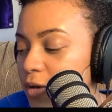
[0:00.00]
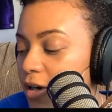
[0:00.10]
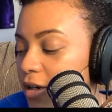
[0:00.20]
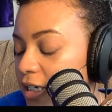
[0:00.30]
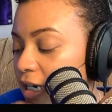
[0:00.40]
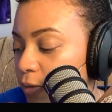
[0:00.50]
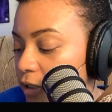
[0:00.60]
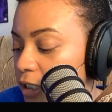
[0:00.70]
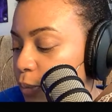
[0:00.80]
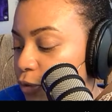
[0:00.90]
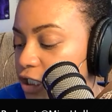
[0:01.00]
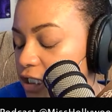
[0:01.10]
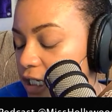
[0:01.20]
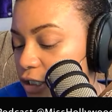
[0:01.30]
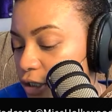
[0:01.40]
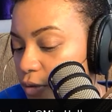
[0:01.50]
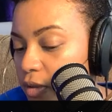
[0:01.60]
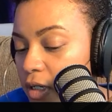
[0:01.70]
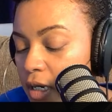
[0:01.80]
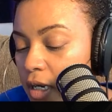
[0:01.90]
of you all, and I really
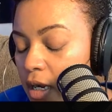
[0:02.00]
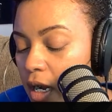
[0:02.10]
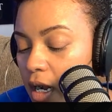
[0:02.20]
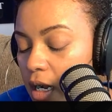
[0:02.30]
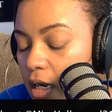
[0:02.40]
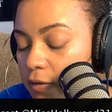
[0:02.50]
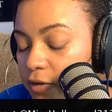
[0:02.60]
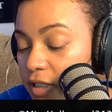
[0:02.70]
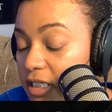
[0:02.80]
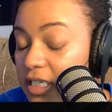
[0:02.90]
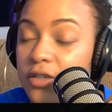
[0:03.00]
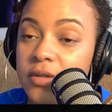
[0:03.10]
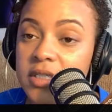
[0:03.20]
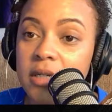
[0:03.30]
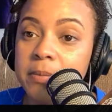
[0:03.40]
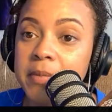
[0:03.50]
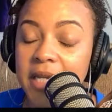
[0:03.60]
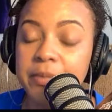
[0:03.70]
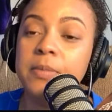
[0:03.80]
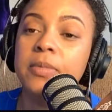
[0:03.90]
appreciate you for continuing to
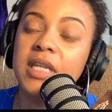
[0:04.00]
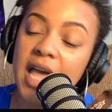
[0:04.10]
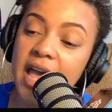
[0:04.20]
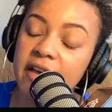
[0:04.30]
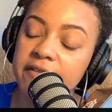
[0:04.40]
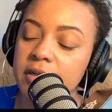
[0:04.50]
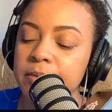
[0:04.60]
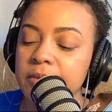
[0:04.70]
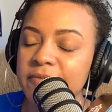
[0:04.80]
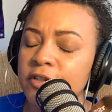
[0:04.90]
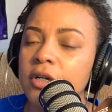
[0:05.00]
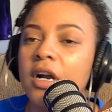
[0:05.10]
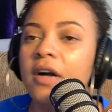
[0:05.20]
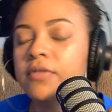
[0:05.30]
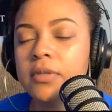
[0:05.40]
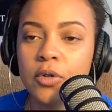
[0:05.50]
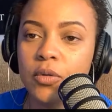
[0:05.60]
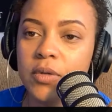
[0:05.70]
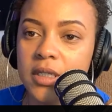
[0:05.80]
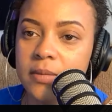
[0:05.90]
make people laugh and feel
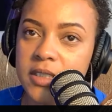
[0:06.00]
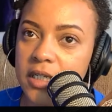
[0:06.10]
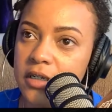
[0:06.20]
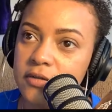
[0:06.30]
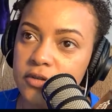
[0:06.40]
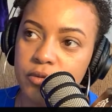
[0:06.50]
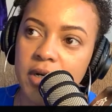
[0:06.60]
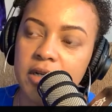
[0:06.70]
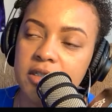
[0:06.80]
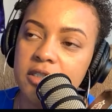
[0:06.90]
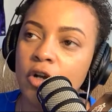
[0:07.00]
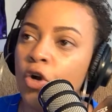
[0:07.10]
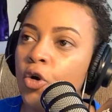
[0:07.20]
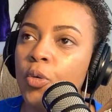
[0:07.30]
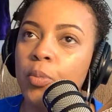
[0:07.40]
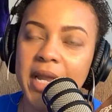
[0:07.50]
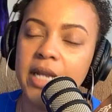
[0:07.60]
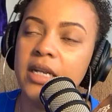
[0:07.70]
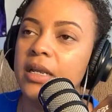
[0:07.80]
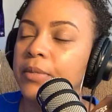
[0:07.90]
comfortable with themselves throughout this
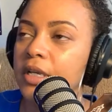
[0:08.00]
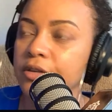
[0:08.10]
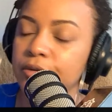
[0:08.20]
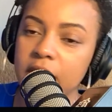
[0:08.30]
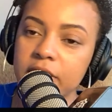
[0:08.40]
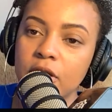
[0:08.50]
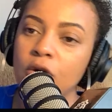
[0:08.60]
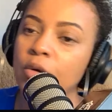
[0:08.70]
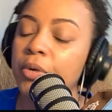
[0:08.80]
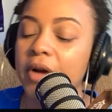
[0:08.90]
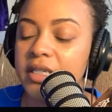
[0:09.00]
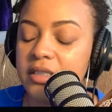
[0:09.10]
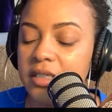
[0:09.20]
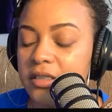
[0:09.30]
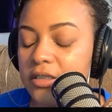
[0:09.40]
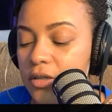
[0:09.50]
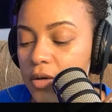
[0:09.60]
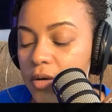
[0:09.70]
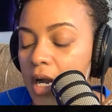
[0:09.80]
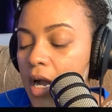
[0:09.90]
whole pandemic, throughout the whole
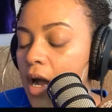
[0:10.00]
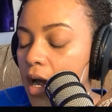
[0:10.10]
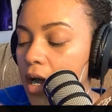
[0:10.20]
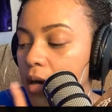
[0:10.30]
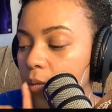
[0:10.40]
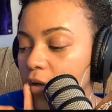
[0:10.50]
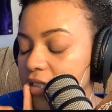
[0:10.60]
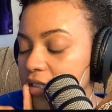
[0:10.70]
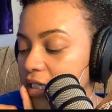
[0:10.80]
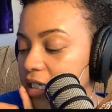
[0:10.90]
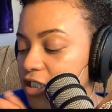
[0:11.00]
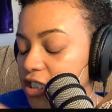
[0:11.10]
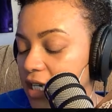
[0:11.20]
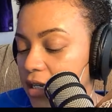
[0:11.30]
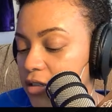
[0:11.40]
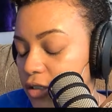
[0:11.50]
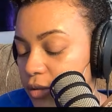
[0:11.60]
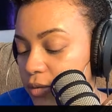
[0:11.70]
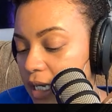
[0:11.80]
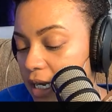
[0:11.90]
process. So once again, shout
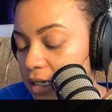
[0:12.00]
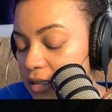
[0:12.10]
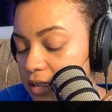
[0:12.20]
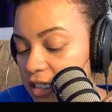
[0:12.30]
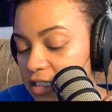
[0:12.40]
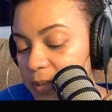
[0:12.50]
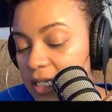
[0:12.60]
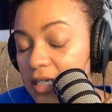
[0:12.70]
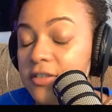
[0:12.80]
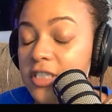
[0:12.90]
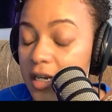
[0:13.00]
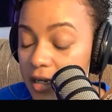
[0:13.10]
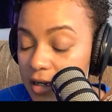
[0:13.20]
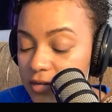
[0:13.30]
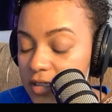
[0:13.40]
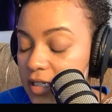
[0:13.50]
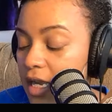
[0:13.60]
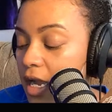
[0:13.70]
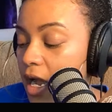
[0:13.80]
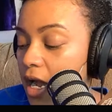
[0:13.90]
out to you guys. And speaking of shout
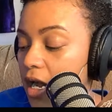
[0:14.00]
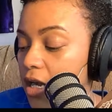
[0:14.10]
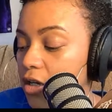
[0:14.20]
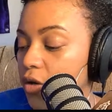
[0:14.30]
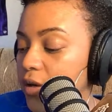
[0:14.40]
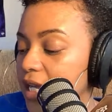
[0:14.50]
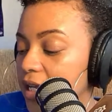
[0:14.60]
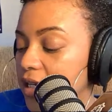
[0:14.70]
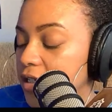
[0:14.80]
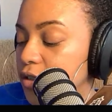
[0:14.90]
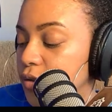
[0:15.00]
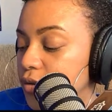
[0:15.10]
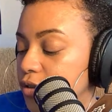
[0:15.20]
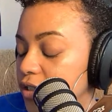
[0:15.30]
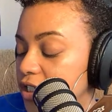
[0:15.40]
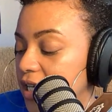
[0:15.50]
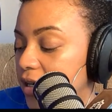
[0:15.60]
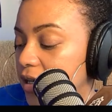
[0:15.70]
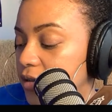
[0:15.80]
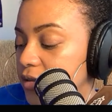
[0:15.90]
outs, go ahead and do your
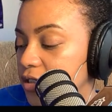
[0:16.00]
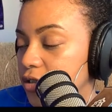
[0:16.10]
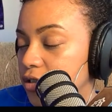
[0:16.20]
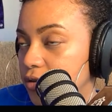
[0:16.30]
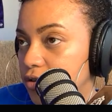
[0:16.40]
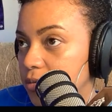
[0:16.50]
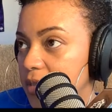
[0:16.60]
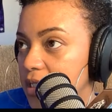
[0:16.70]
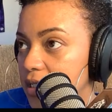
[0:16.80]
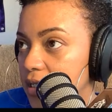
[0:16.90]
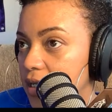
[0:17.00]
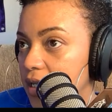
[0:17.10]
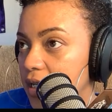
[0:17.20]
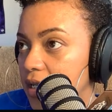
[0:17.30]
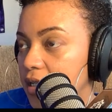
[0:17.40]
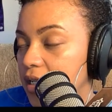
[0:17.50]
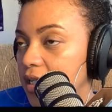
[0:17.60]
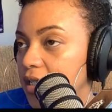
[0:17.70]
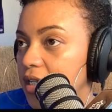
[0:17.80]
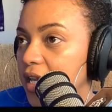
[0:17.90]
shout outs, your social media,
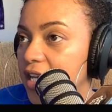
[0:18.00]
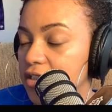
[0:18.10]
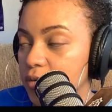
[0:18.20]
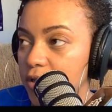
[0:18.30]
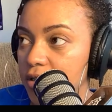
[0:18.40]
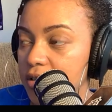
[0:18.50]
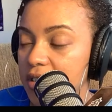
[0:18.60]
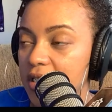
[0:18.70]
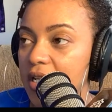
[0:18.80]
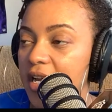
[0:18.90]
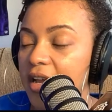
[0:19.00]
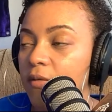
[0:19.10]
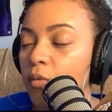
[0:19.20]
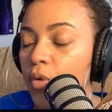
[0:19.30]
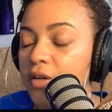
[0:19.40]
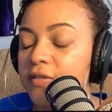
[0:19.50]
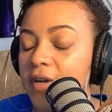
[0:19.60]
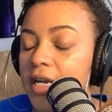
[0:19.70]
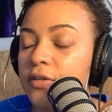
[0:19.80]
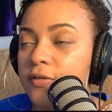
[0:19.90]
and any last words. And then I have
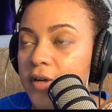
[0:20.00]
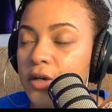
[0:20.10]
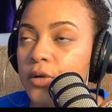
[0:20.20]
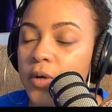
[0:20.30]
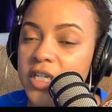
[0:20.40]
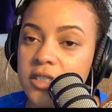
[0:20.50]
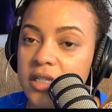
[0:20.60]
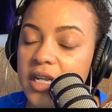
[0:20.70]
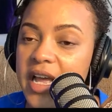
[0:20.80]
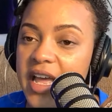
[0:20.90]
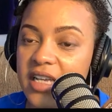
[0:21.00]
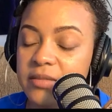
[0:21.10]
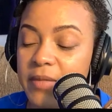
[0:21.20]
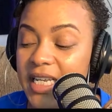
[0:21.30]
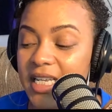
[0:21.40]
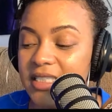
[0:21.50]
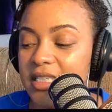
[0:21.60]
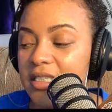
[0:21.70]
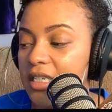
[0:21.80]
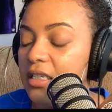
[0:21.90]
one final question that I ask my
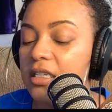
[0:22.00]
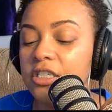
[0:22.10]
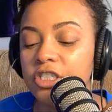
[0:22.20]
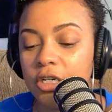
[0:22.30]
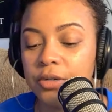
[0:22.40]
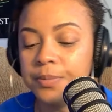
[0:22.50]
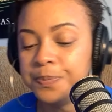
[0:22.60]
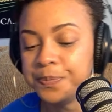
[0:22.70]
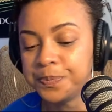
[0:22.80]
guests at the end of the show.